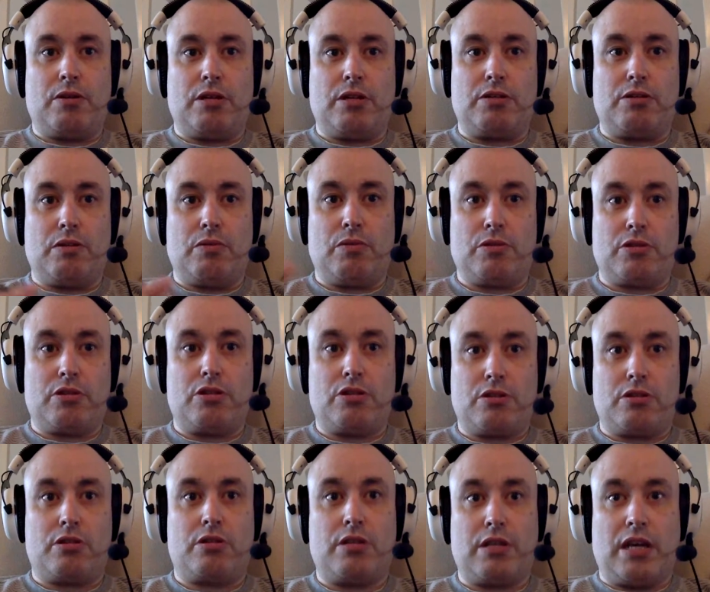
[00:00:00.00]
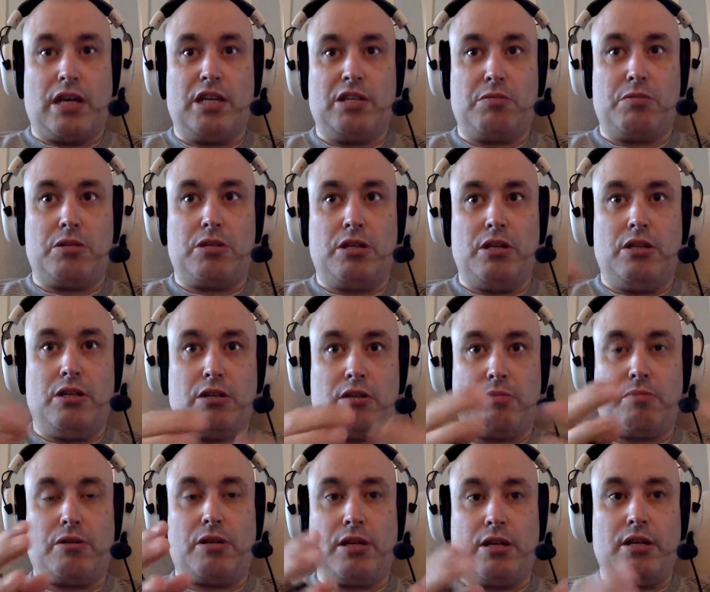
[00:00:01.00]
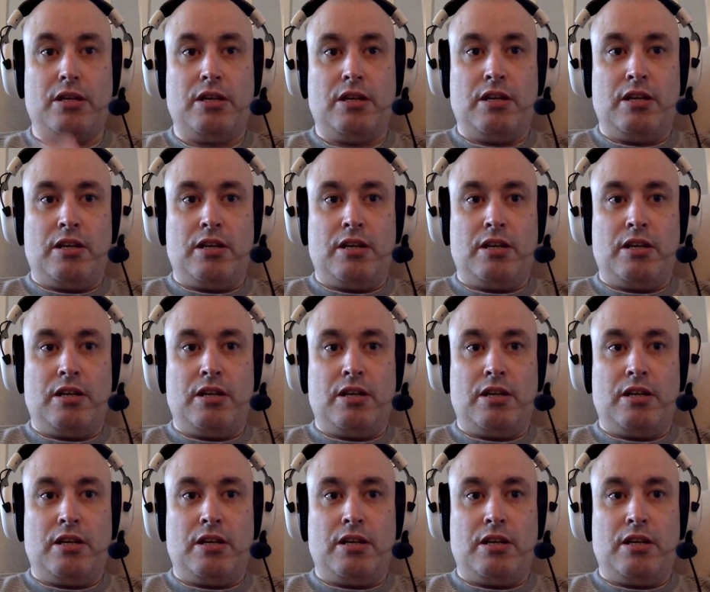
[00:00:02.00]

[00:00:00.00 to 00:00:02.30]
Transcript: Like, so it wasn't just the games machine, you could play